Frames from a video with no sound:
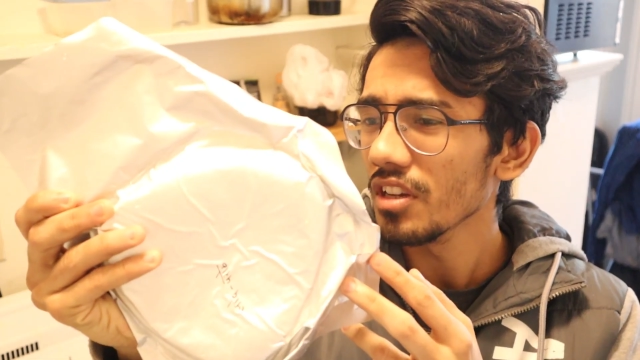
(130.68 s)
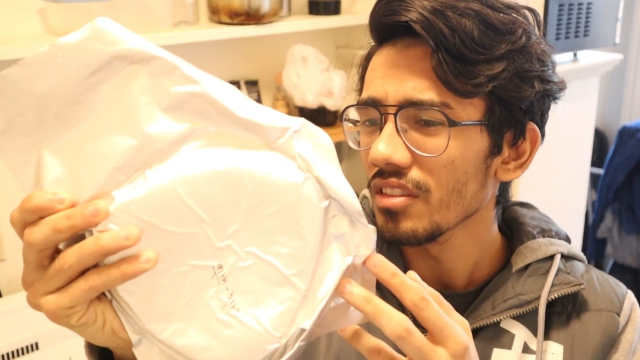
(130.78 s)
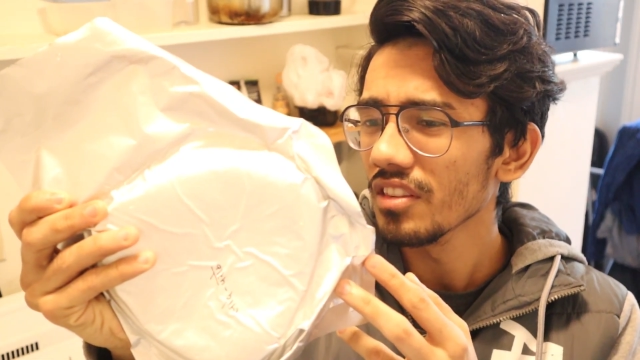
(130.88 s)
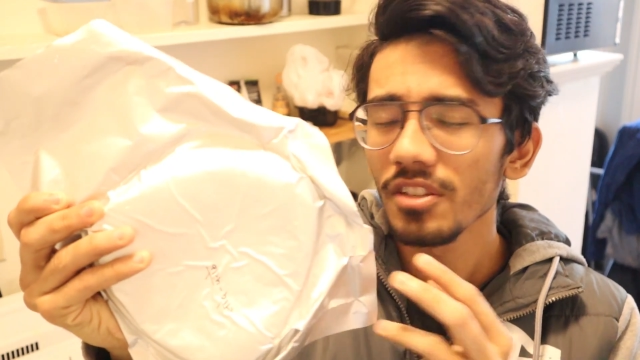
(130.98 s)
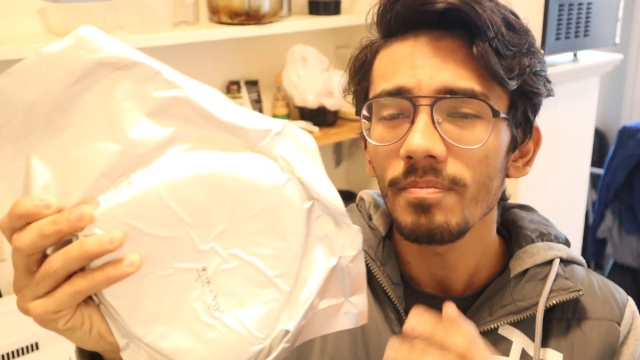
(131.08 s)
it,
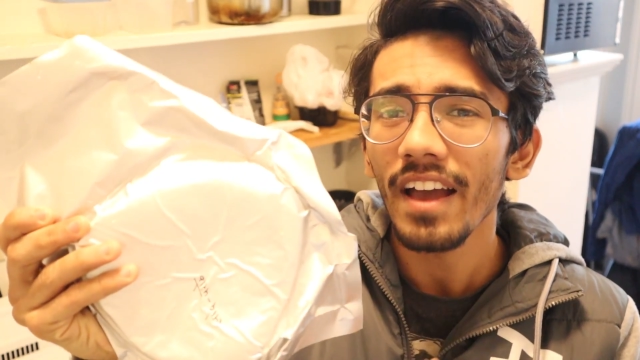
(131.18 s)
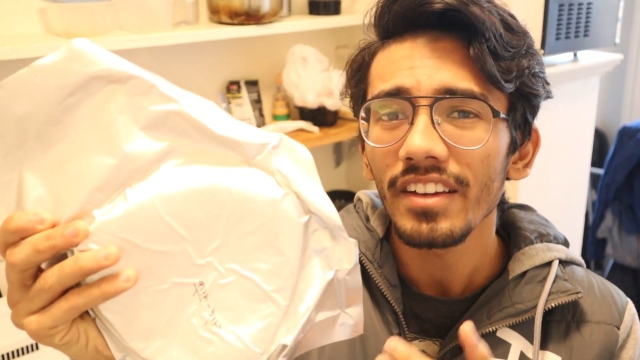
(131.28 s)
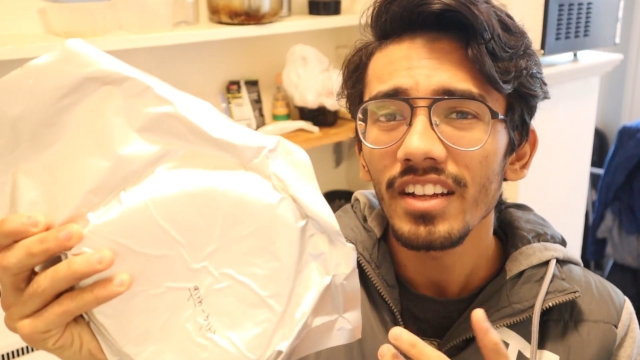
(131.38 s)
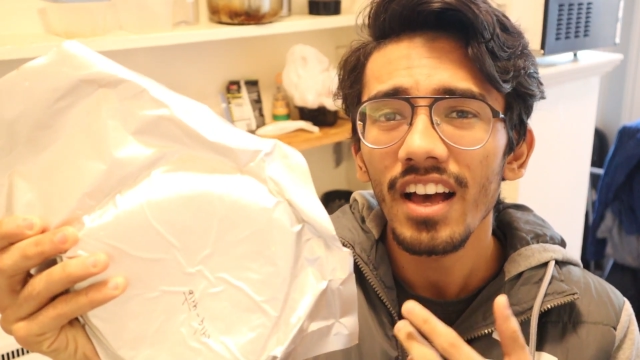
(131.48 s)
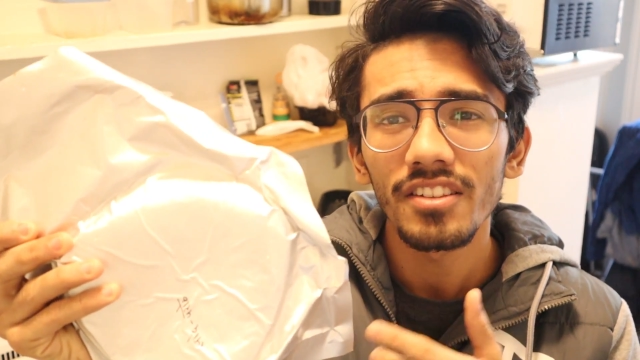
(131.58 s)
this
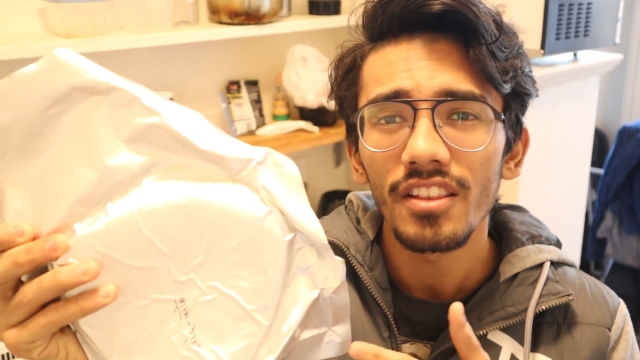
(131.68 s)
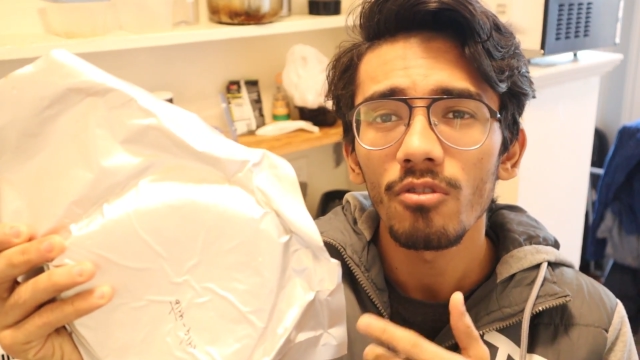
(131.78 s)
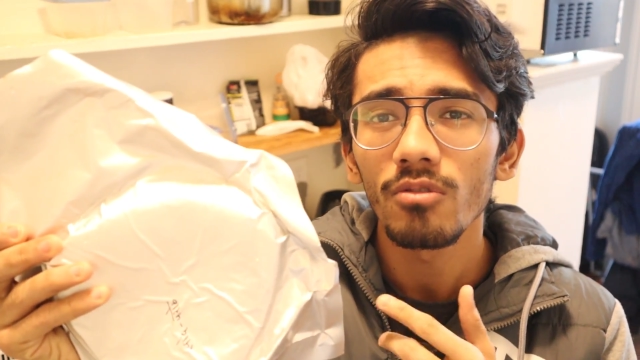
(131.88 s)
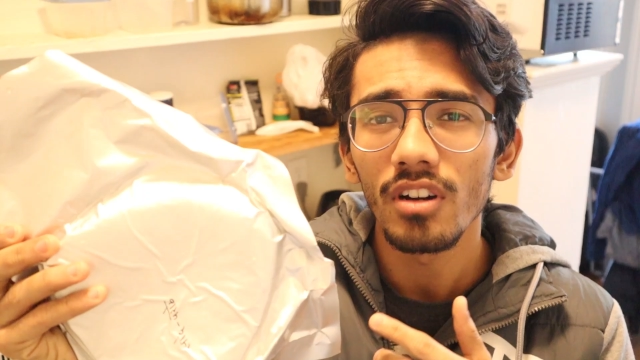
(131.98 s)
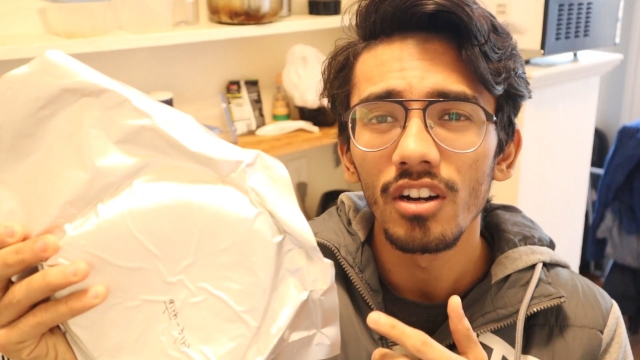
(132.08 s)
packet has
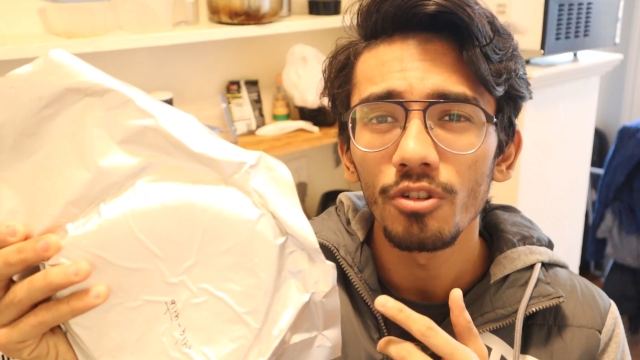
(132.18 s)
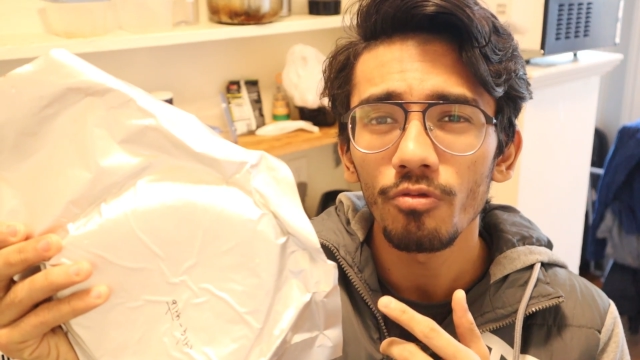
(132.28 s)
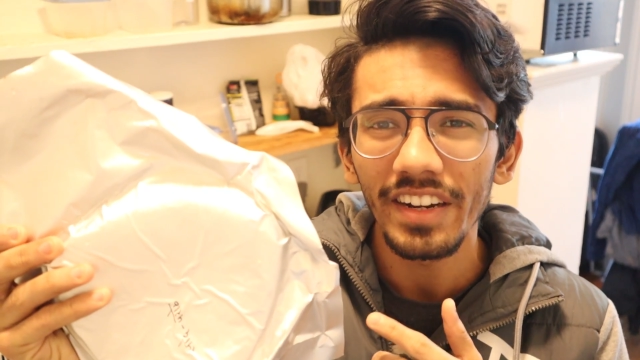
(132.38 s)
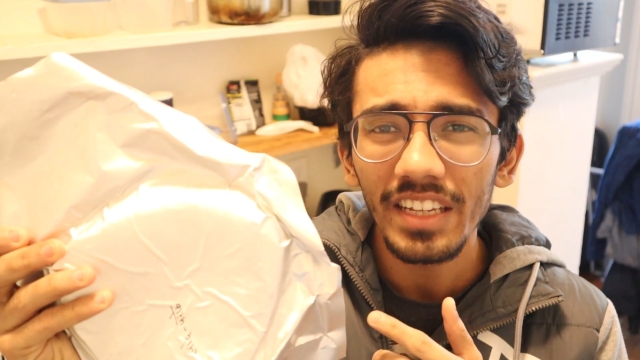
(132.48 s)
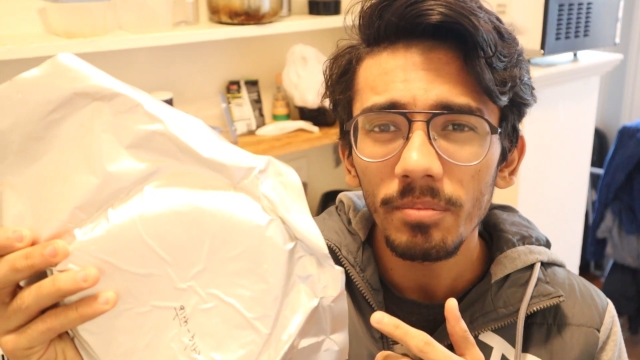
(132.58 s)
around uh,
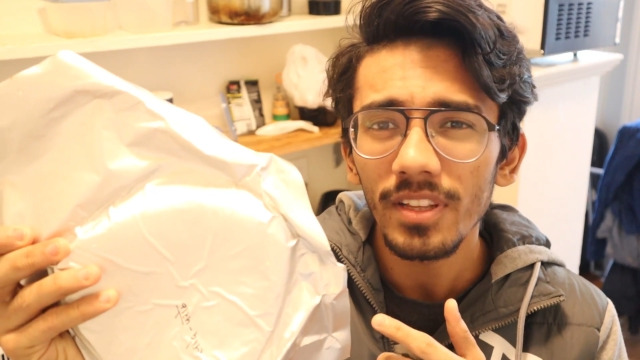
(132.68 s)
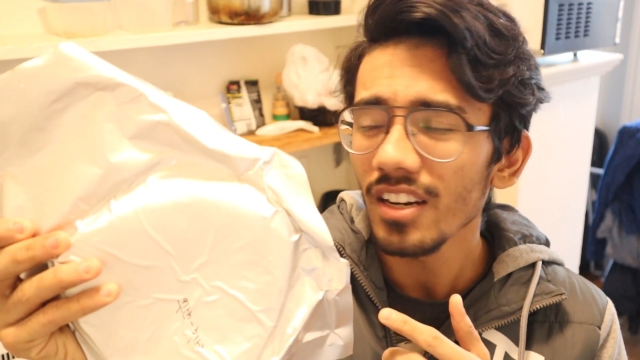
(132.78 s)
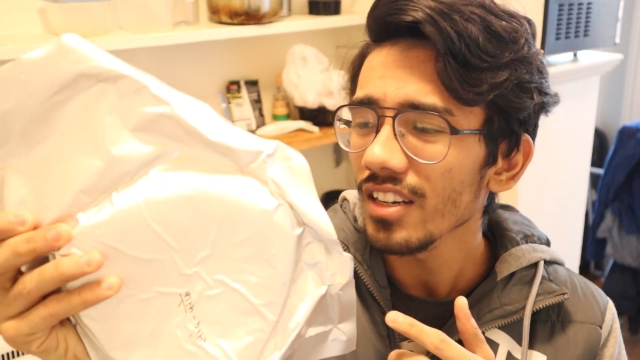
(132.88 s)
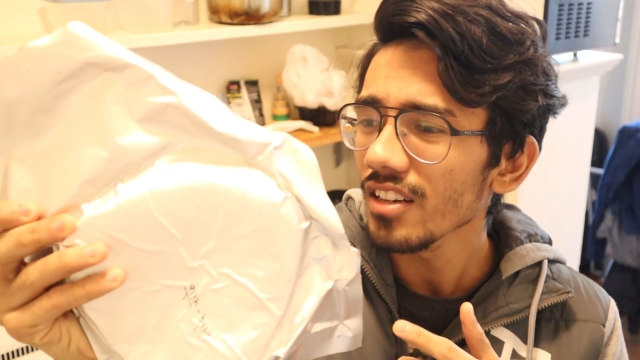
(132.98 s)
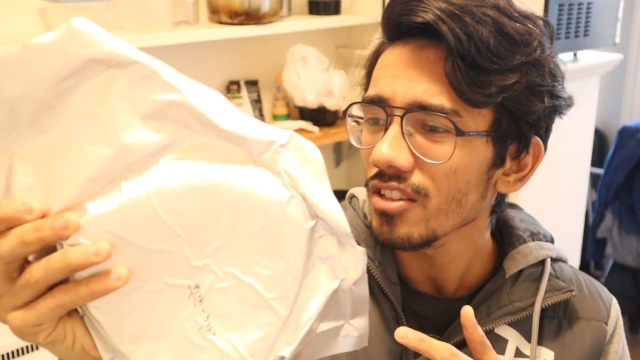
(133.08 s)
twenty
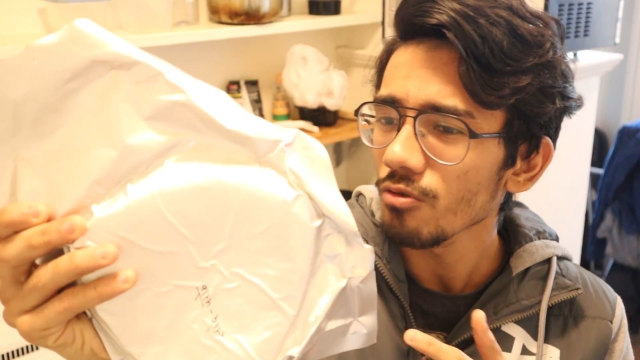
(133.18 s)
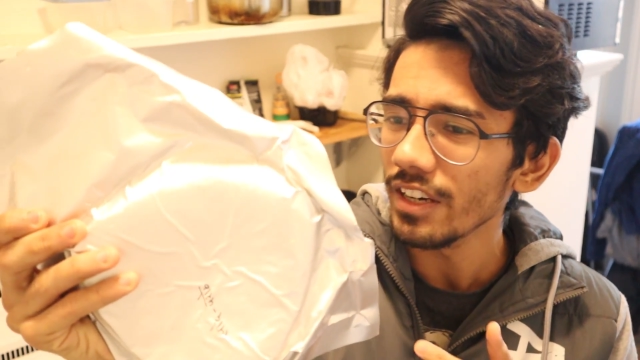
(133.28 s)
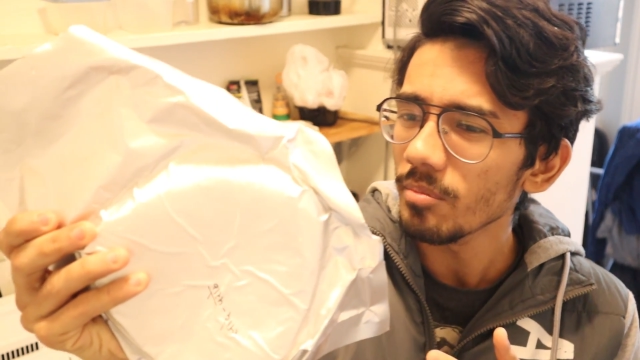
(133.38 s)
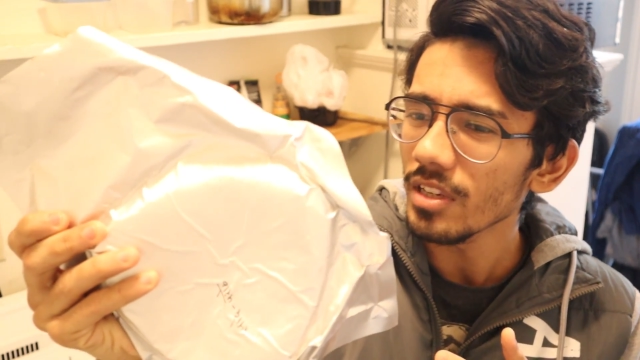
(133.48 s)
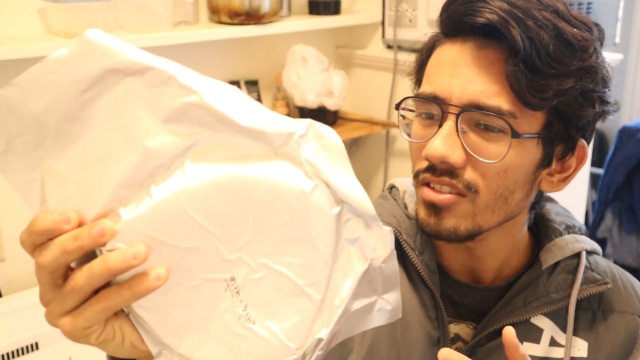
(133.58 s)
parathas,
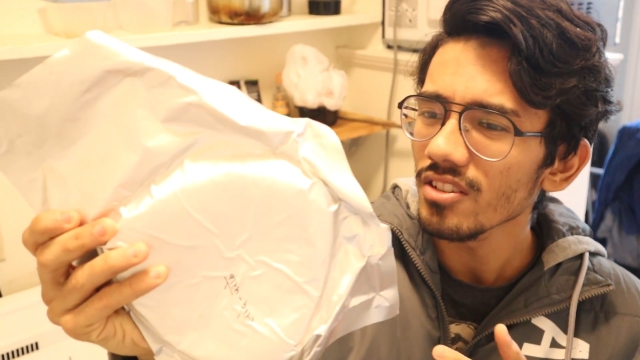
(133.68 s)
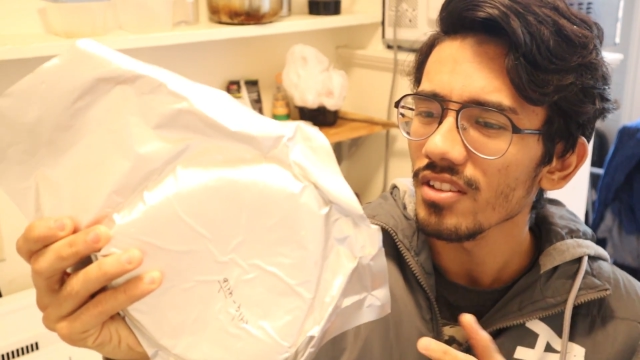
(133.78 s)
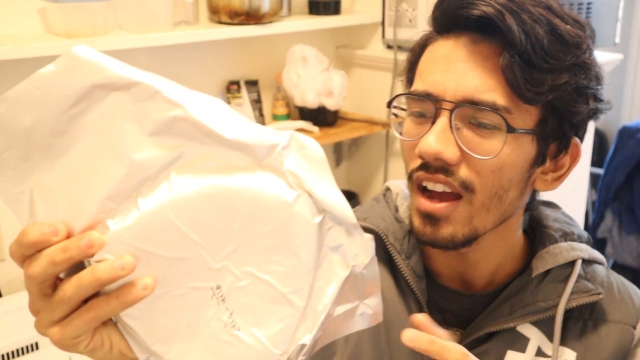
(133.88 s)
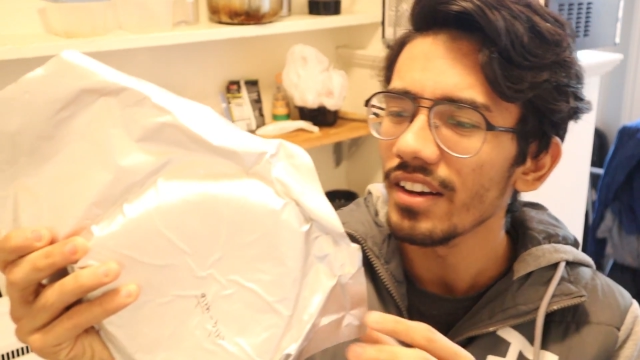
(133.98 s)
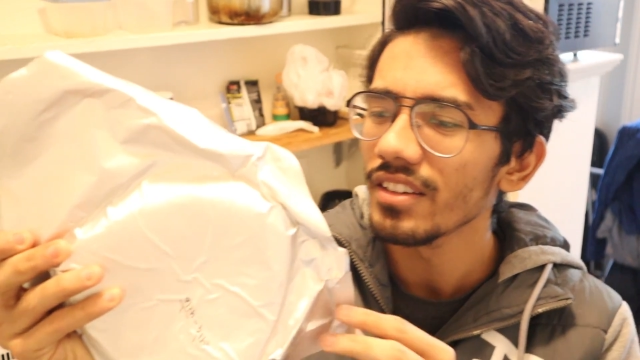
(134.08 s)
twenty pieces,
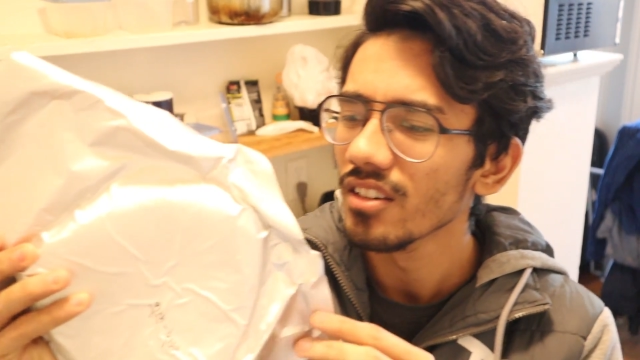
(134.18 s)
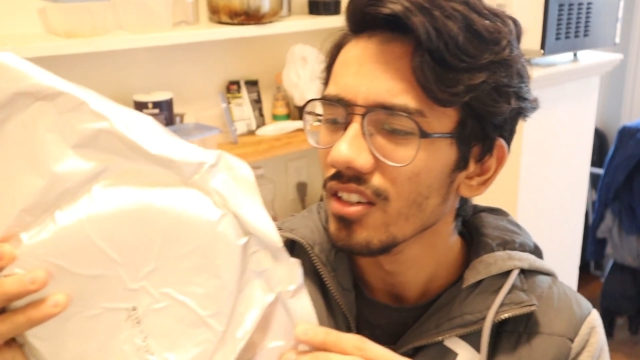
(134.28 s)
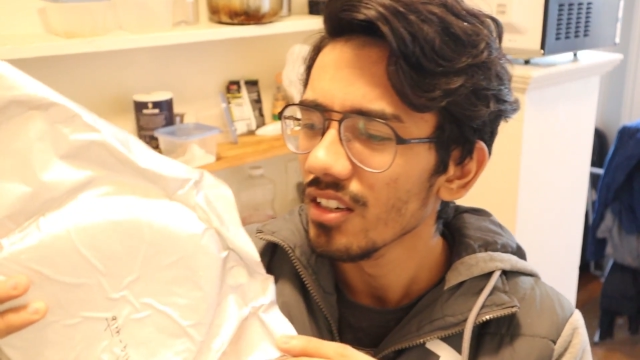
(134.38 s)
and